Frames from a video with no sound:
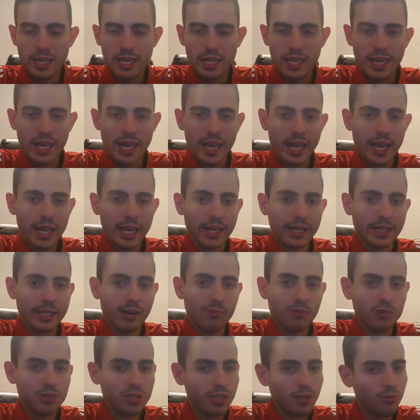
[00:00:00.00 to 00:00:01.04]
And I
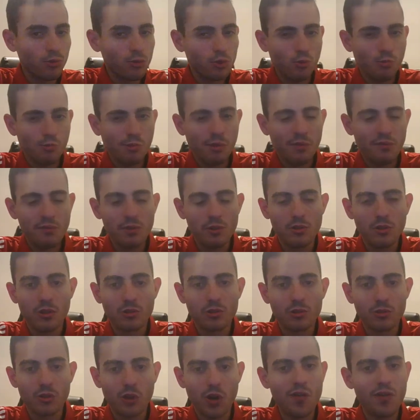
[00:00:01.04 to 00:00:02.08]
was able to review the
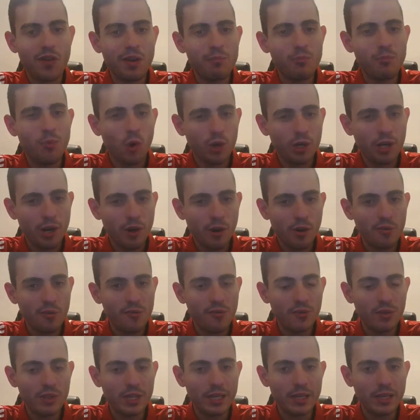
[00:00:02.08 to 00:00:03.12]
survey more
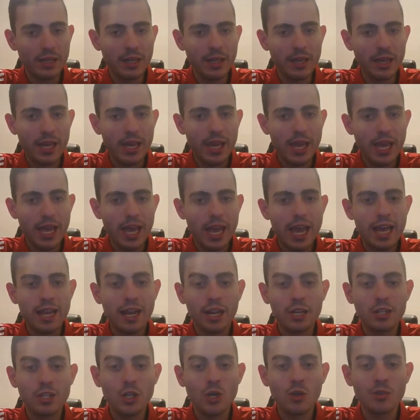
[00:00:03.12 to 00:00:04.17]
carefully, and I
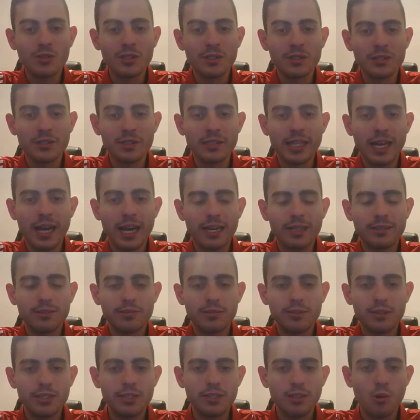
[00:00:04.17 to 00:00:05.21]
noticed that
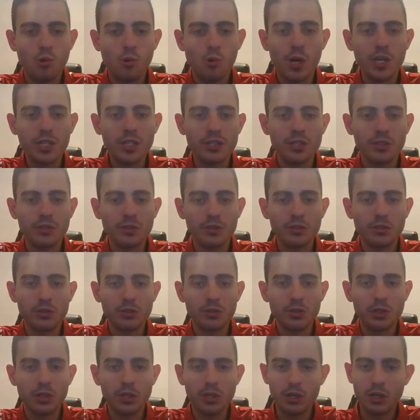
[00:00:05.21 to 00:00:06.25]
in the
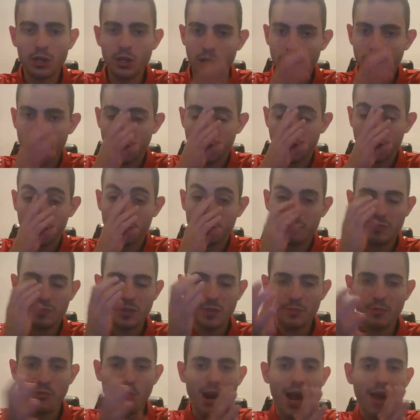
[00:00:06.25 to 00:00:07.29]
questions, uh,
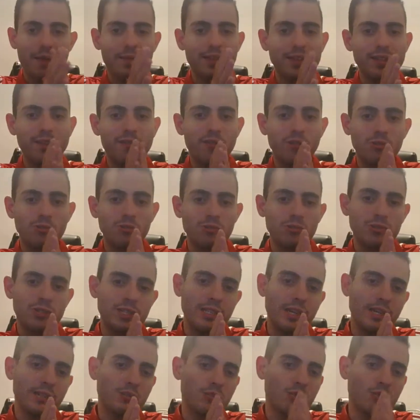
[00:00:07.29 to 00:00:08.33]
people were having
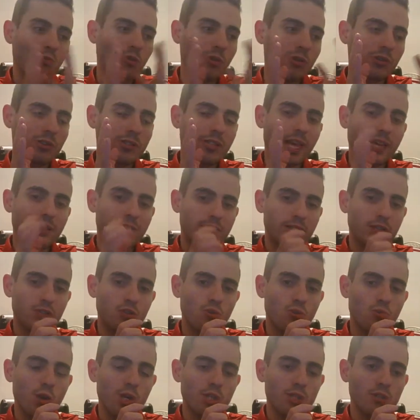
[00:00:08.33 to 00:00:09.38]
difficulty as to where that this
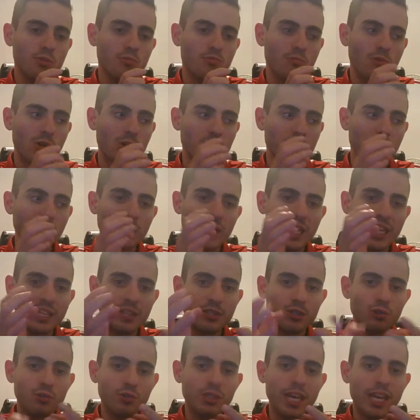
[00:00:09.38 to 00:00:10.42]
question was
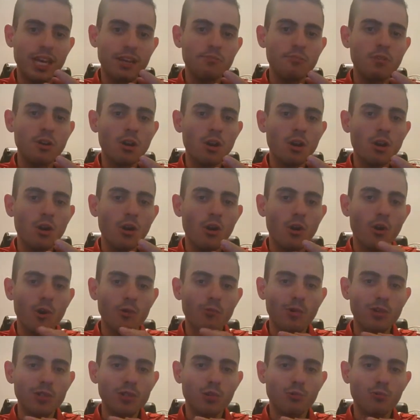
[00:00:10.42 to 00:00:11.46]
related to them or
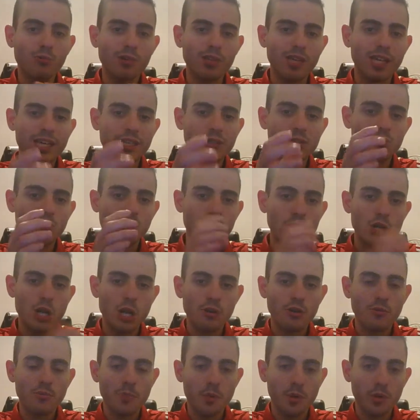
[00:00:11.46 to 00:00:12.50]
was to related to
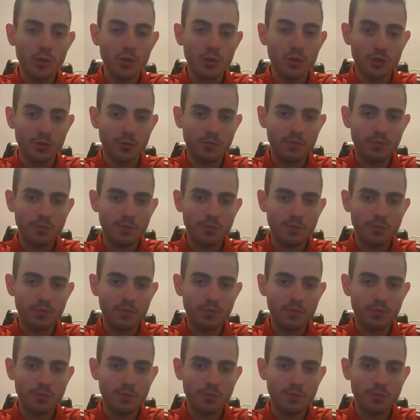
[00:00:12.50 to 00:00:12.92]
another person